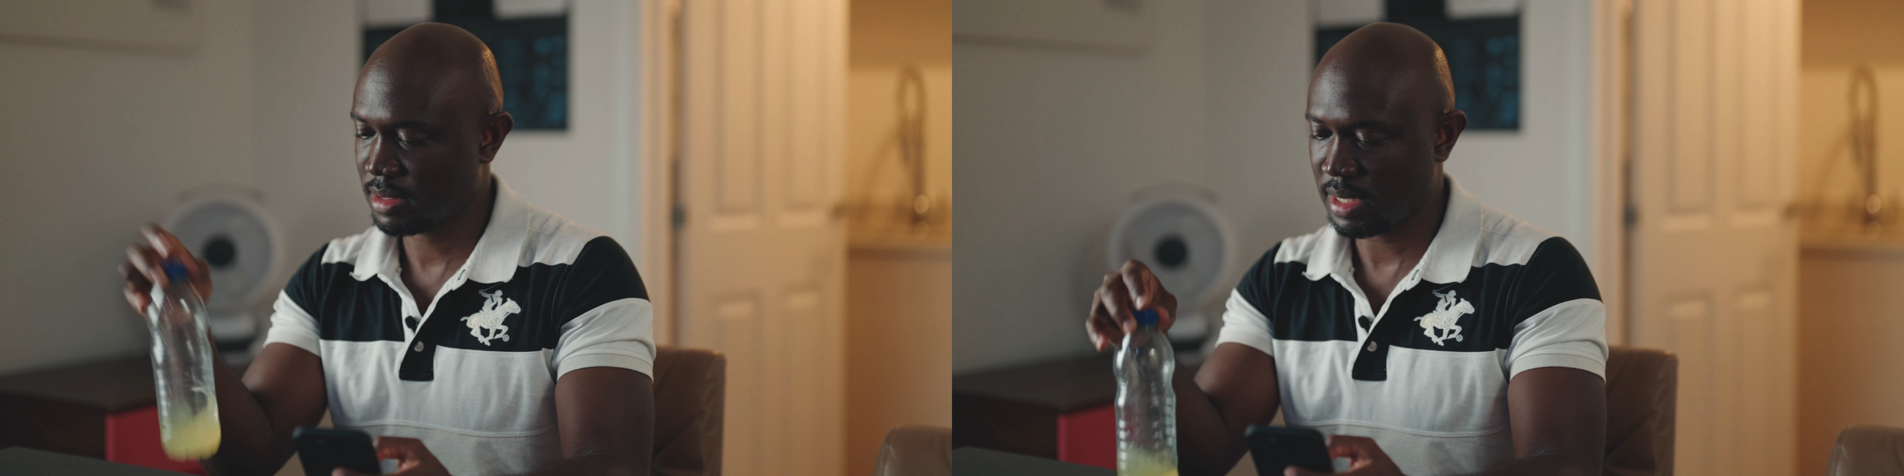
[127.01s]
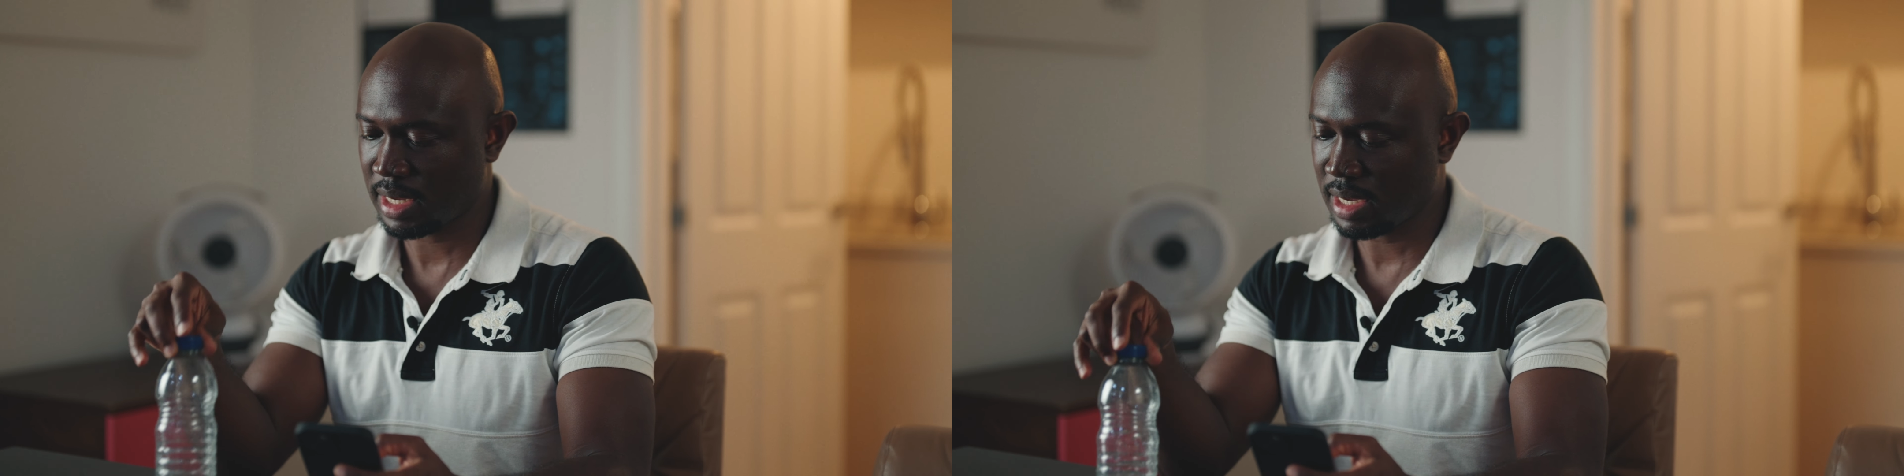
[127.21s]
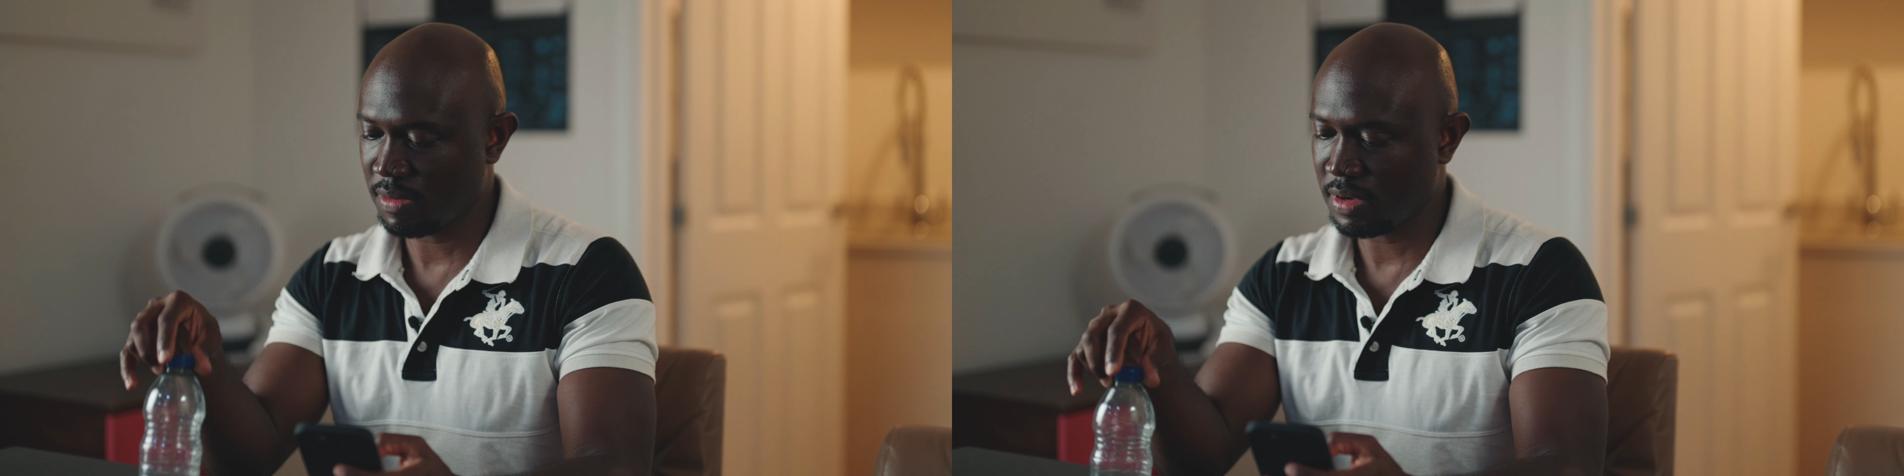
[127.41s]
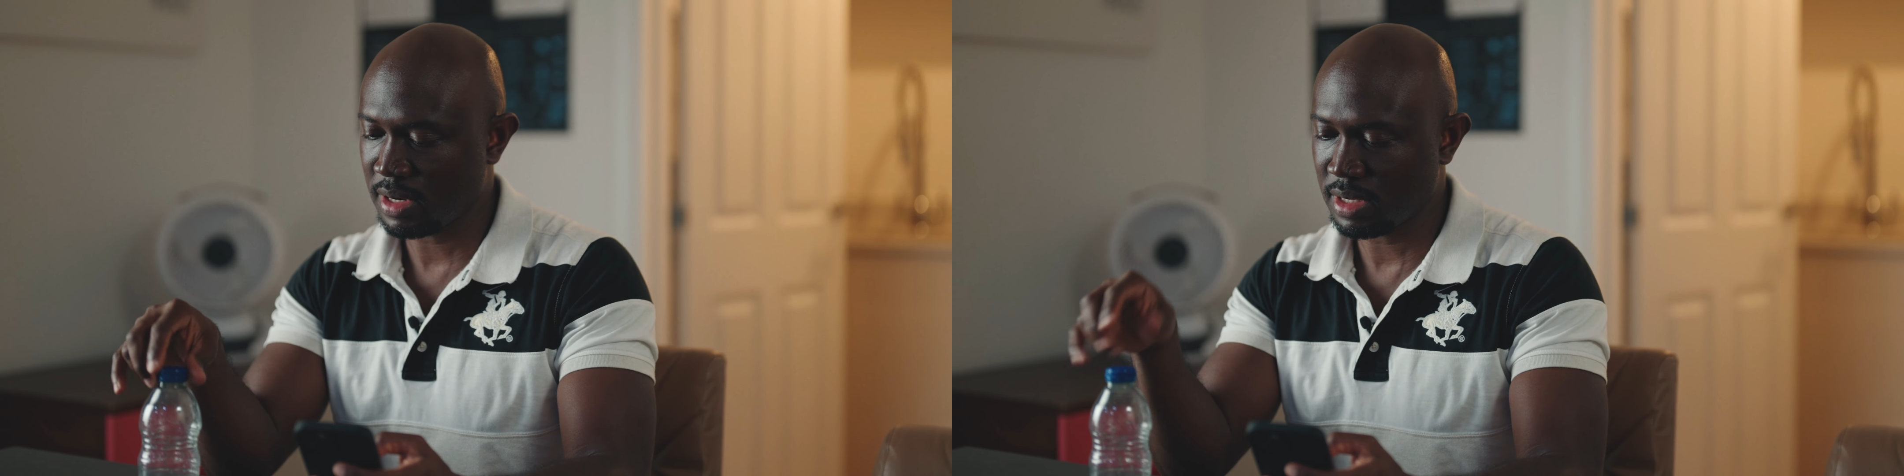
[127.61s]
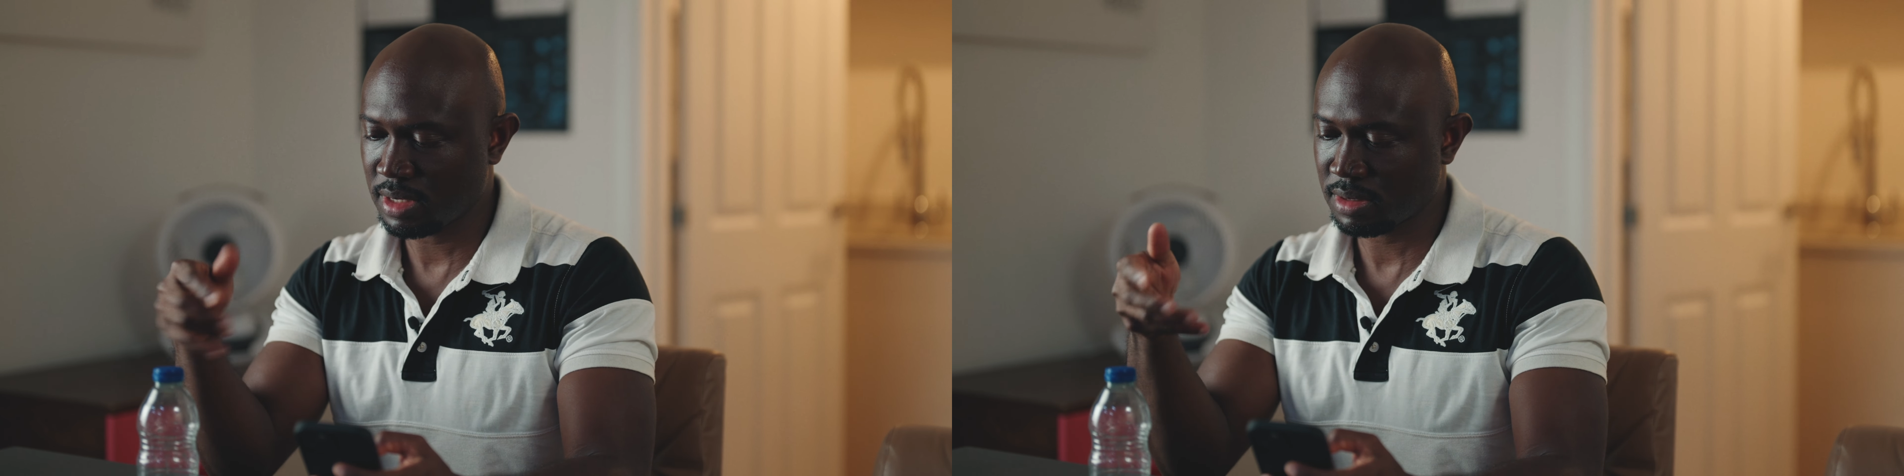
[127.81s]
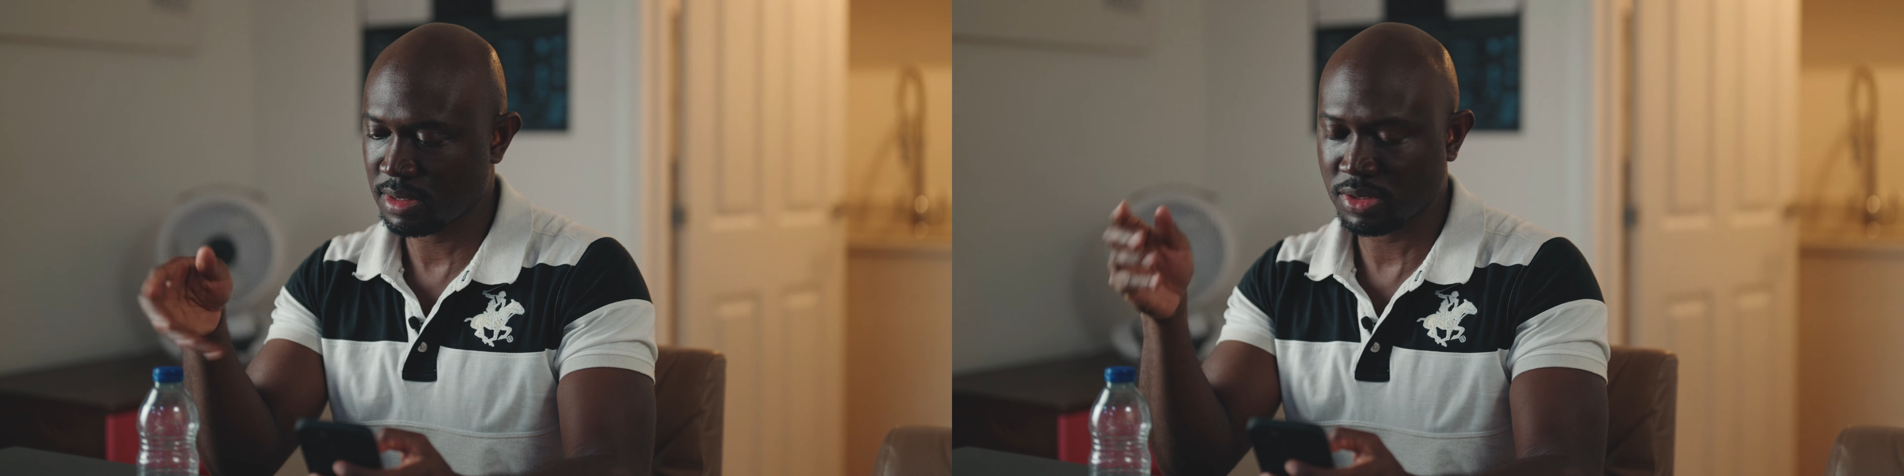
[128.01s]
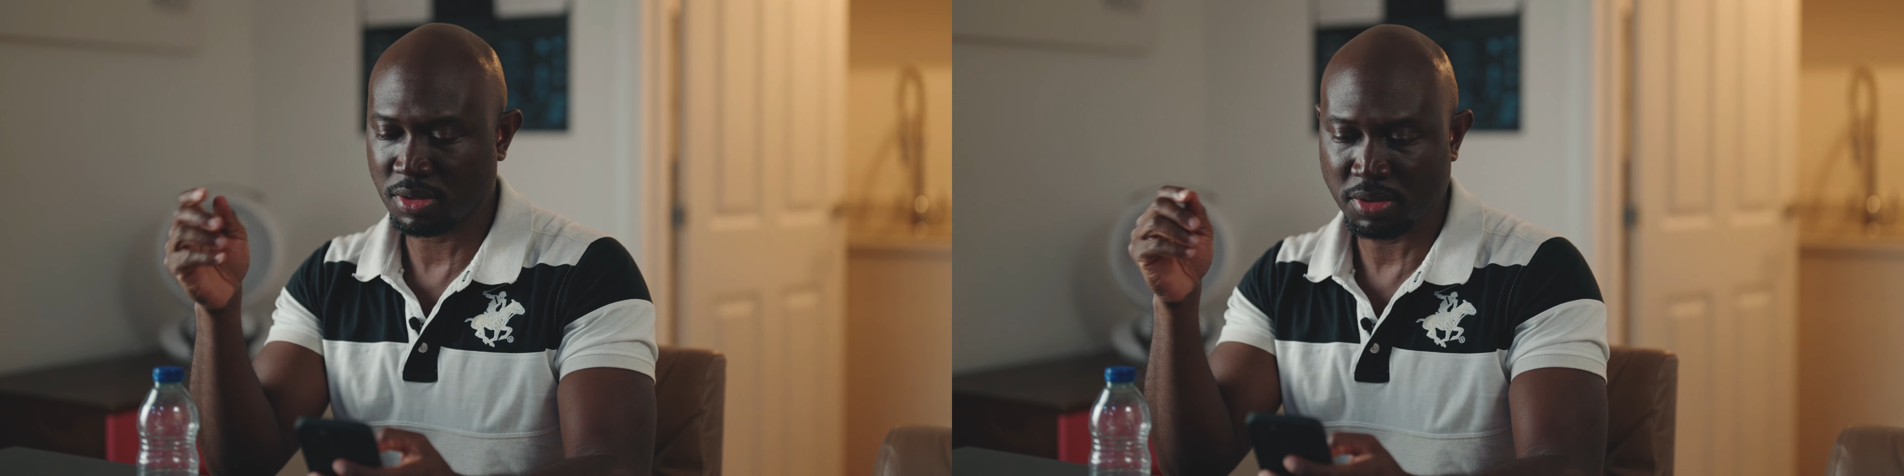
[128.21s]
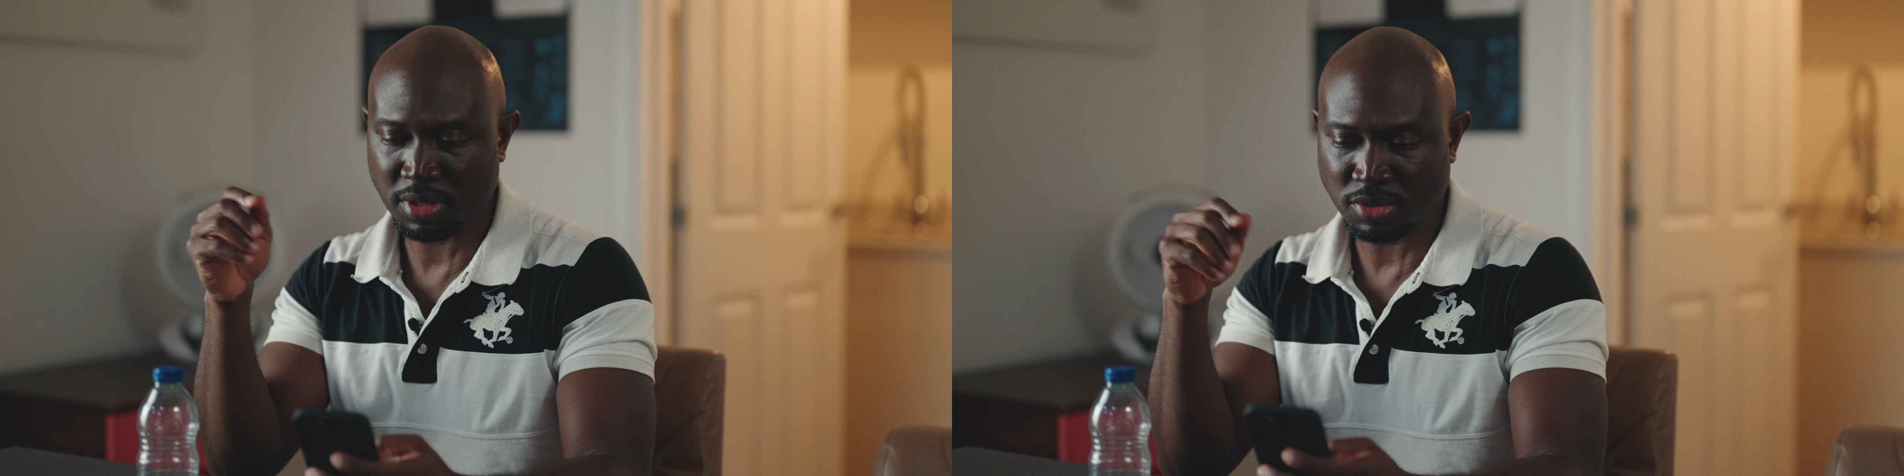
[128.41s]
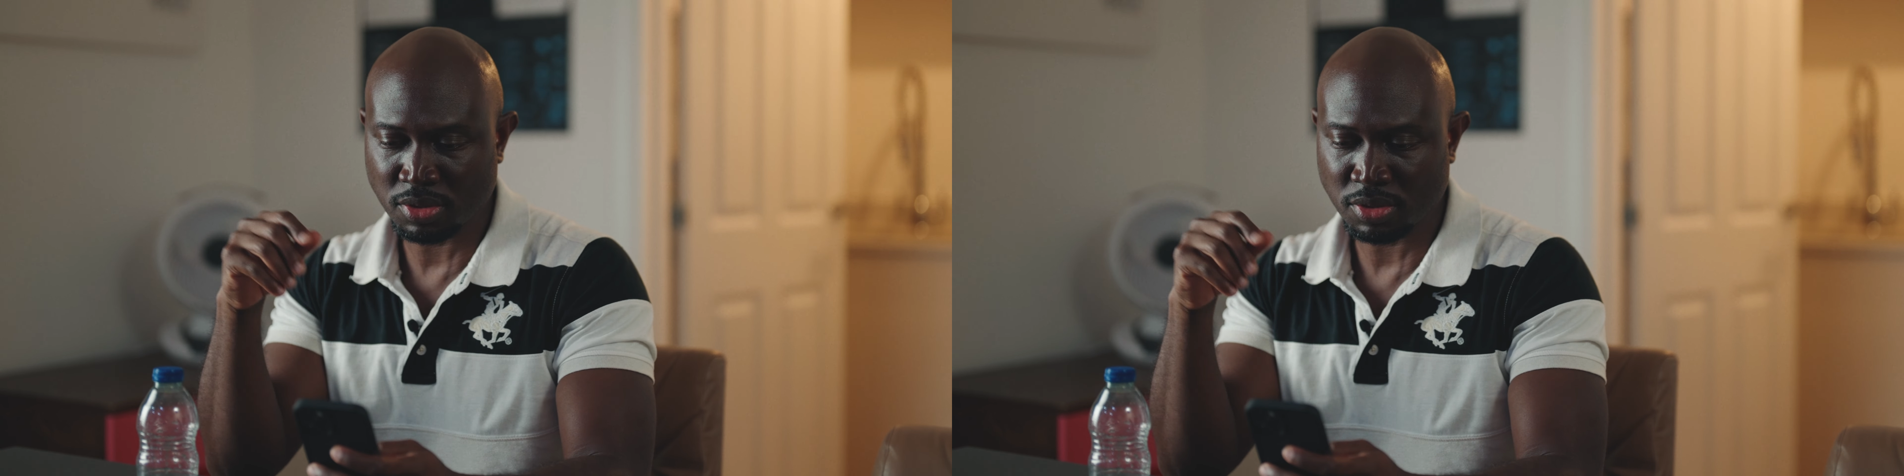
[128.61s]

I can't really, it's nothing.